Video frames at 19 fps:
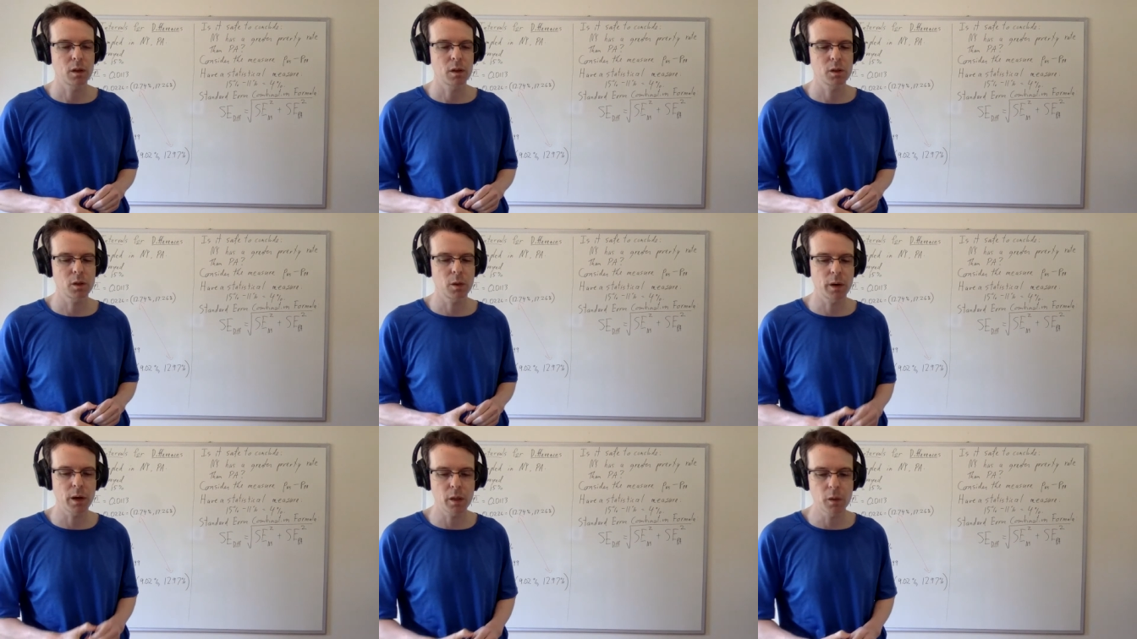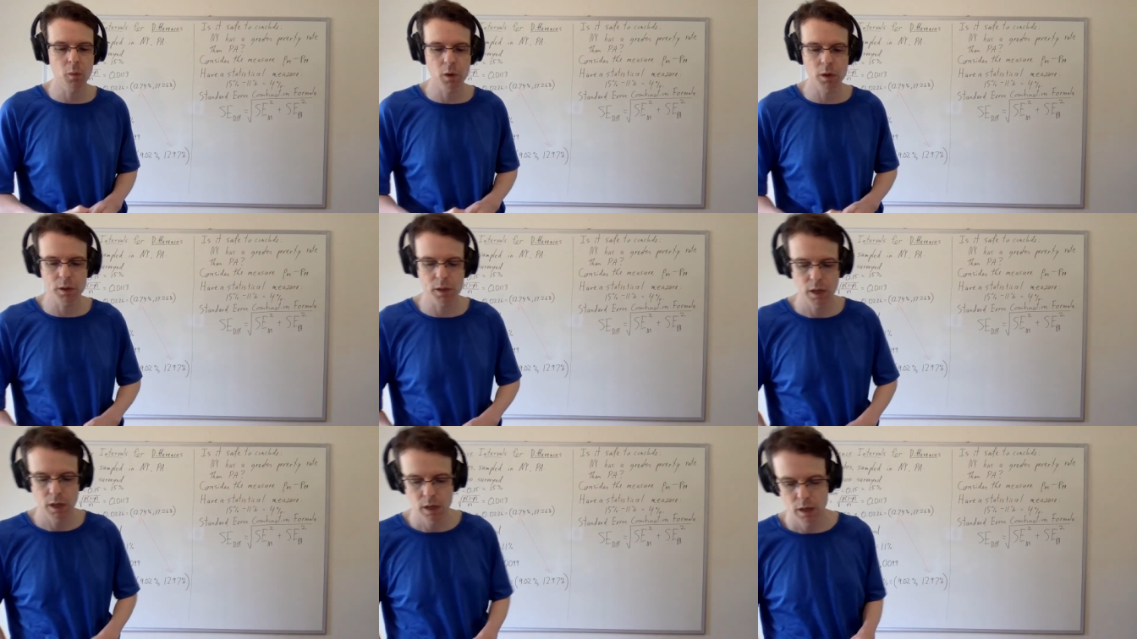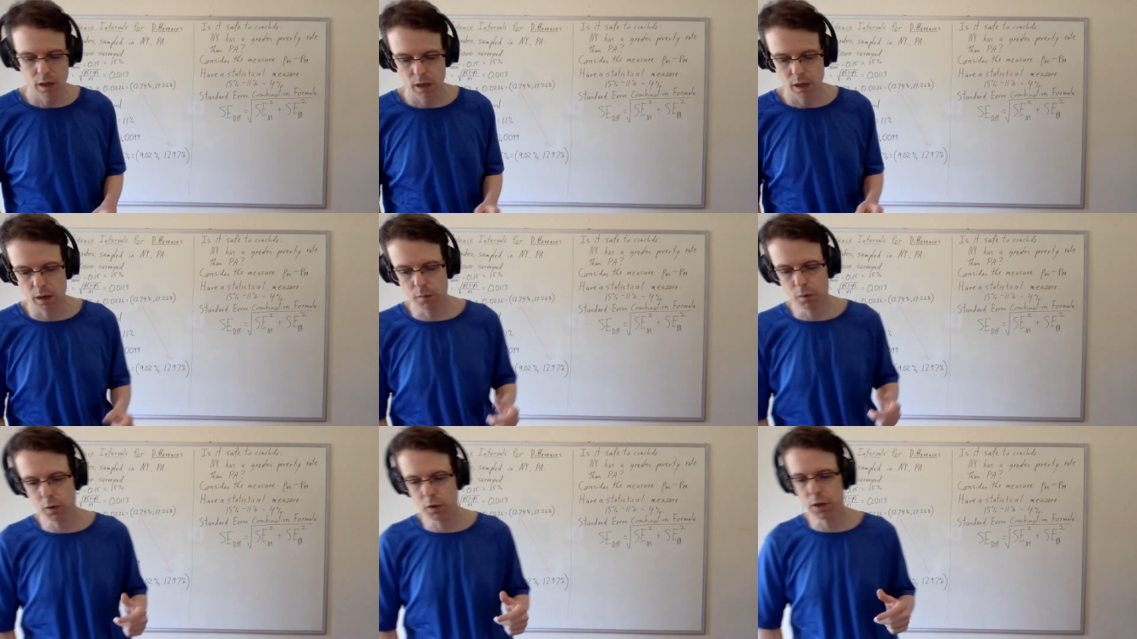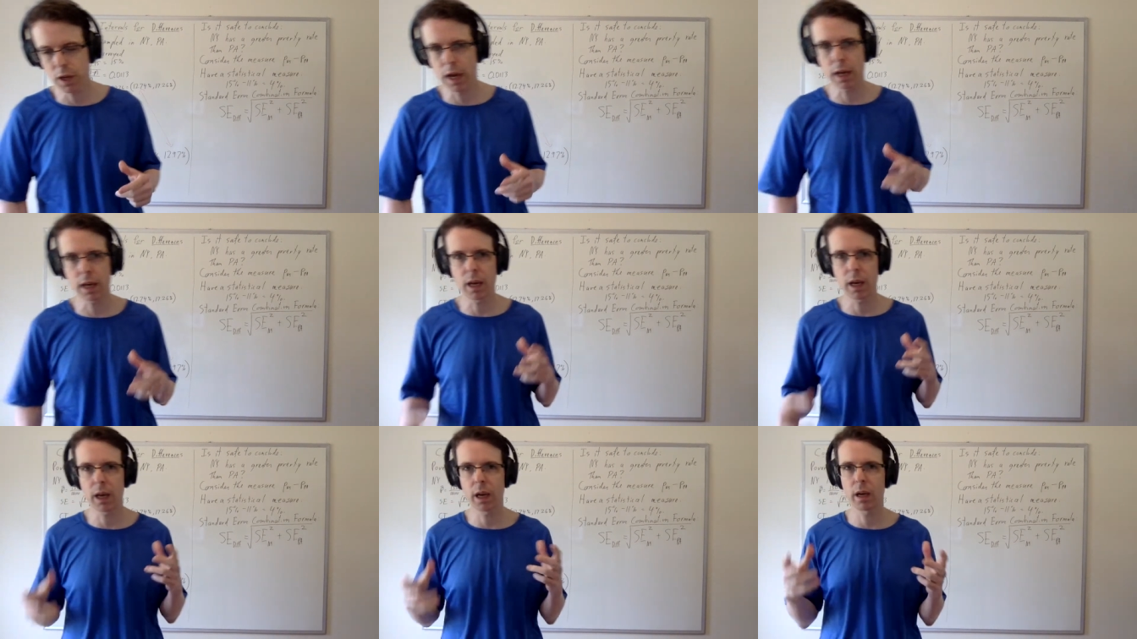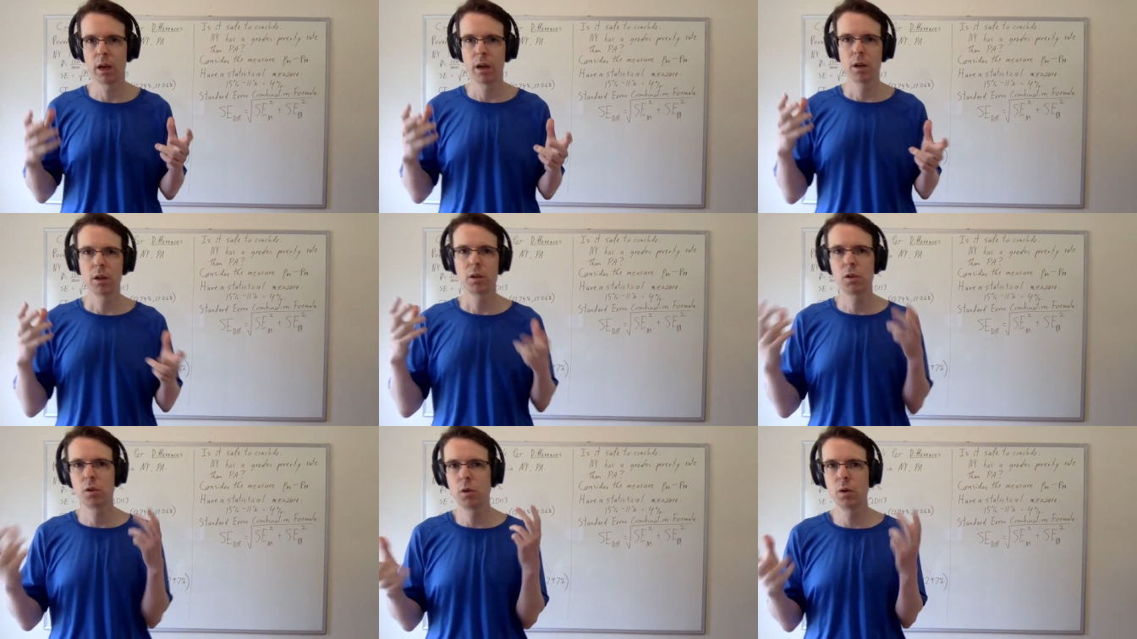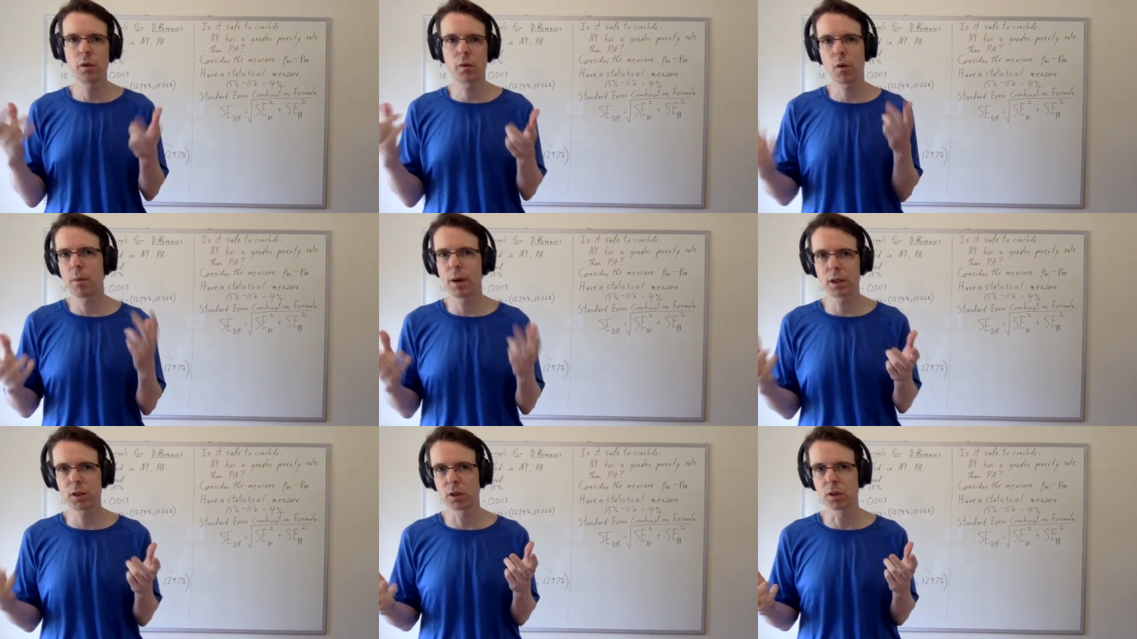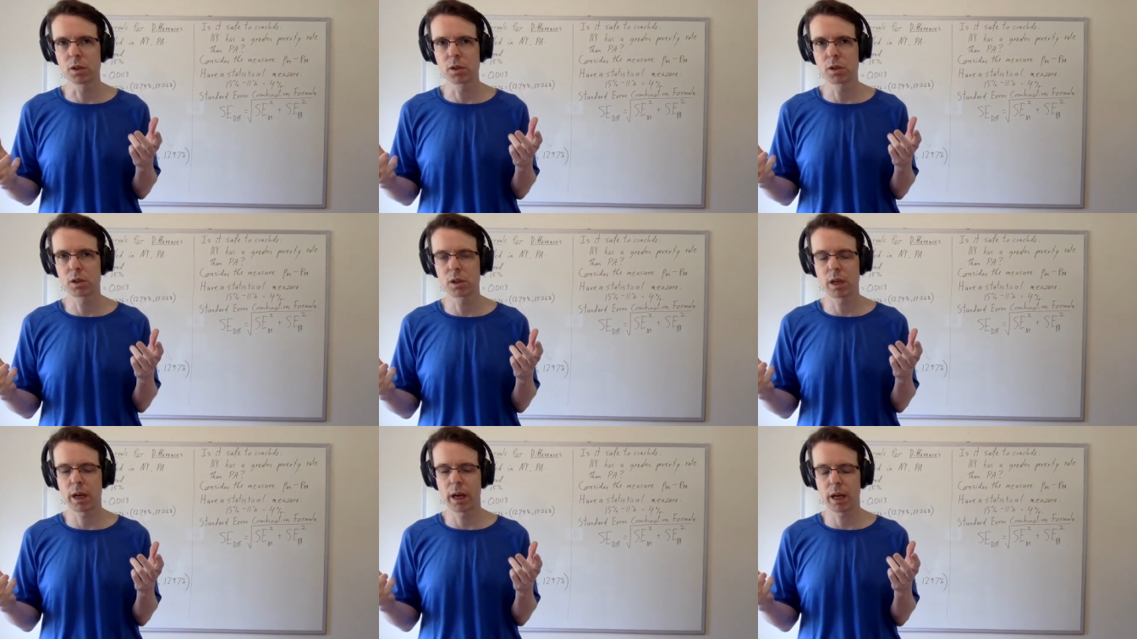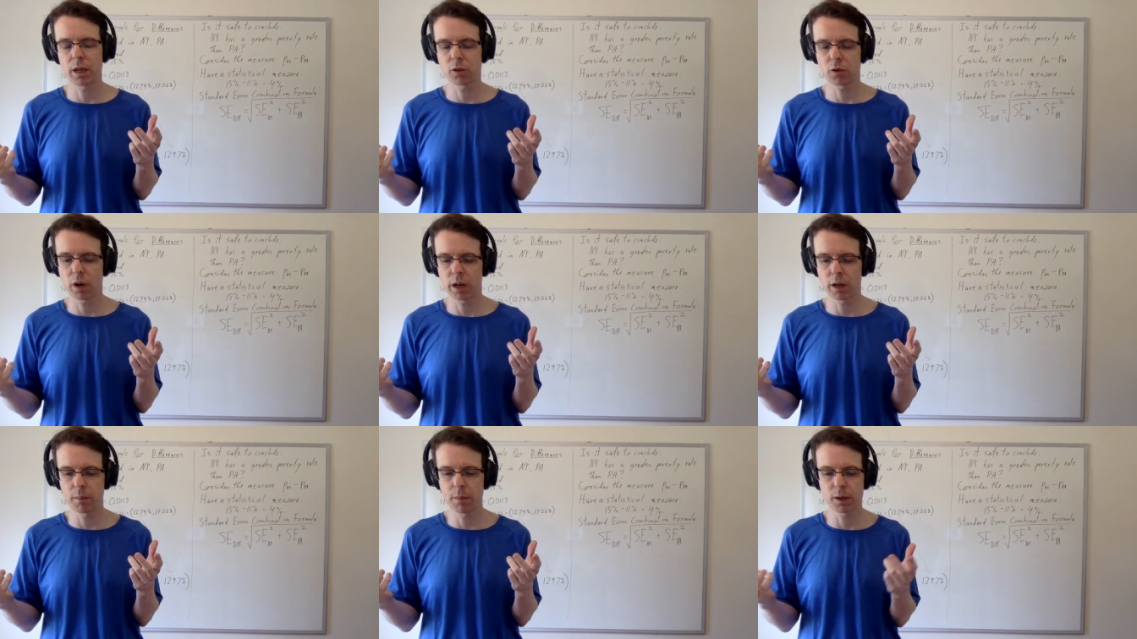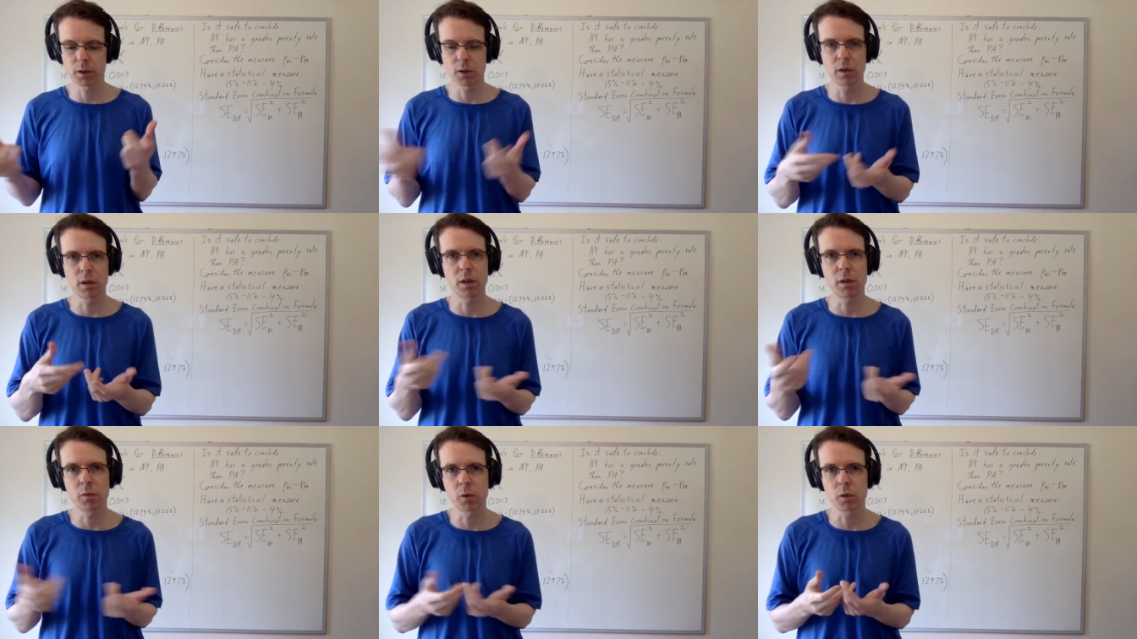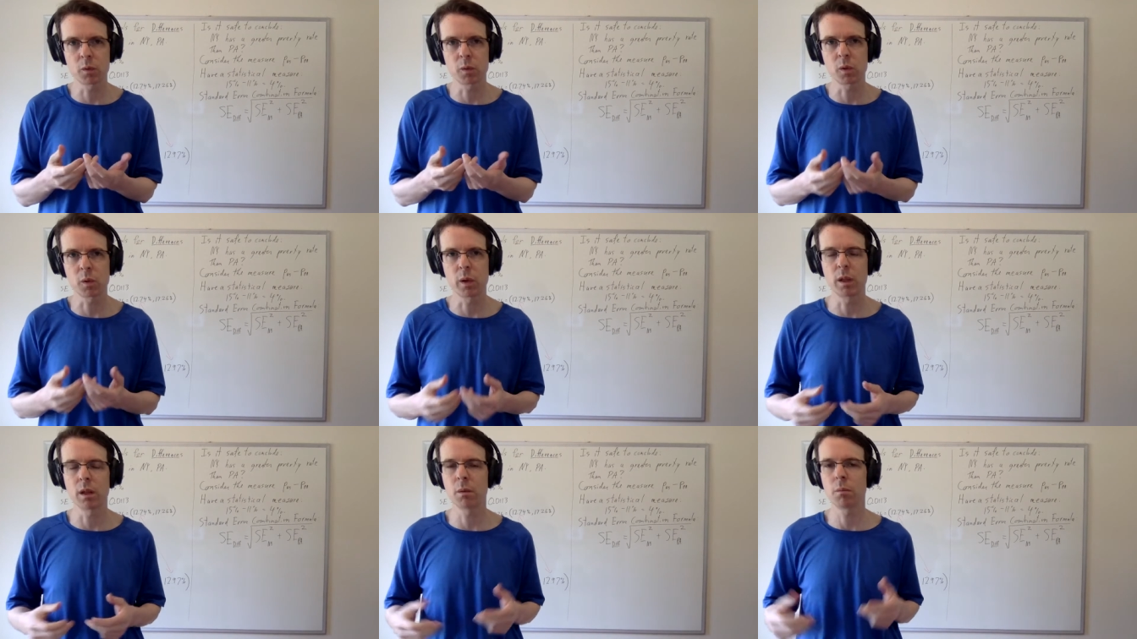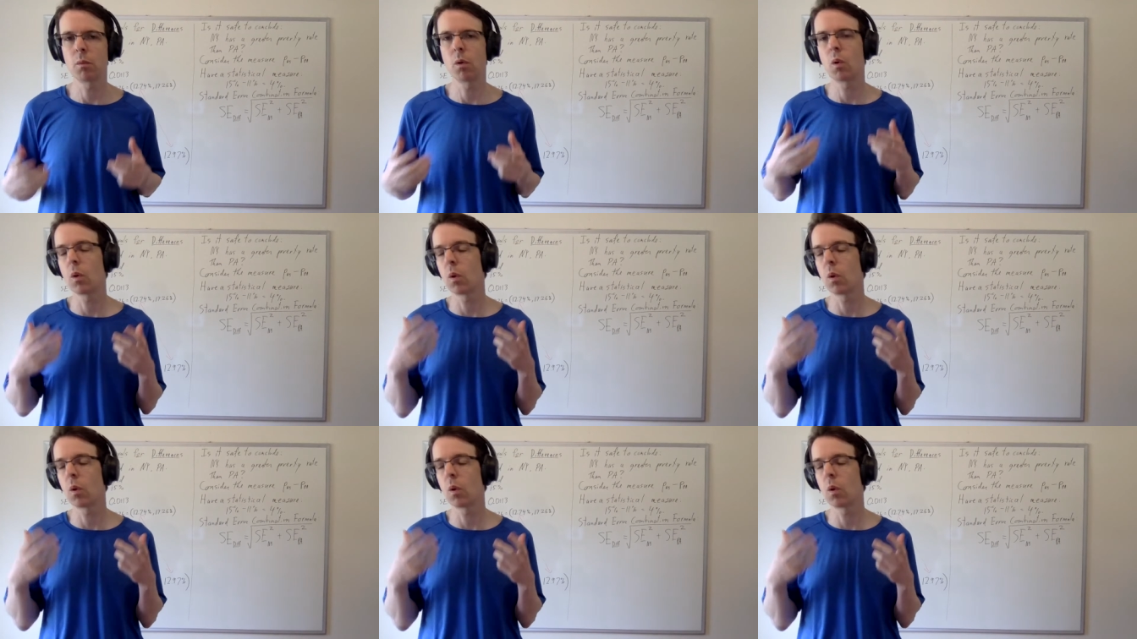So in other words, if you're taking two different measures and trying to measure the difference between them,